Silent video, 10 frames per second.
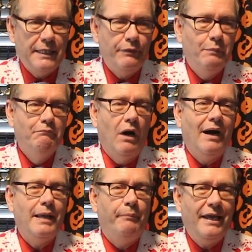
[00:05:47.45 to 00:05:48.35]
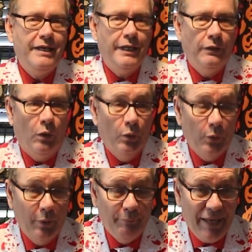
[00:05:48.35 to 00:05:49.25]
Give you my opinion on
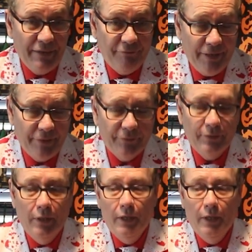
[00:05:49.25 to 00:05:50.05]
all the benefits.